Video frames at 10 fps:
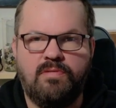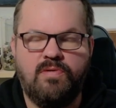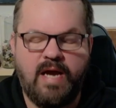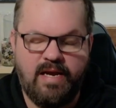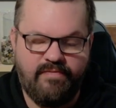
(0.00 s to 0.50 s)
you
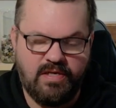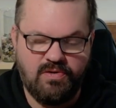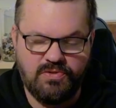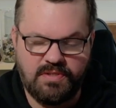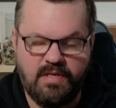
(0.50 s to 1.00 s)
can't even
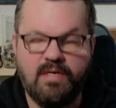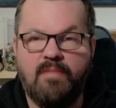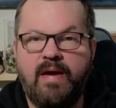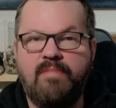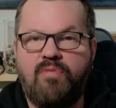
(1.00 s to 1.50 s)
use the
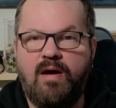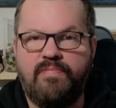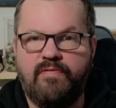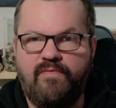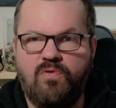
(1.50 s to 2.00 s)
command prompt
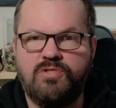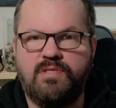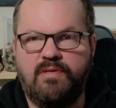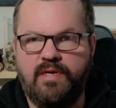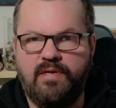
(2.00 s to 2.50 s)
to force
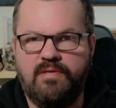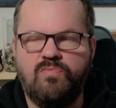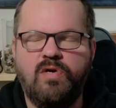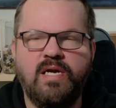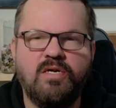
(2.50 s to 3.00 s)
delete it.
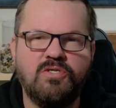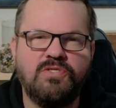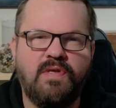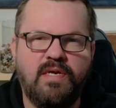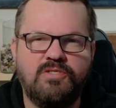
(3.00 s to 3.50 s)
Well,
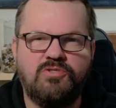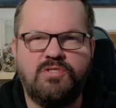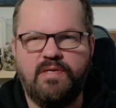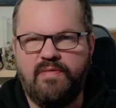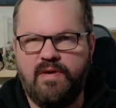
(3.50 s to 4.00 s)
here's the
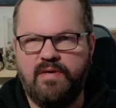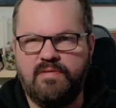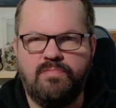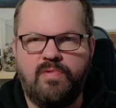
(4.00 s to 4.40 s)
interesting thing.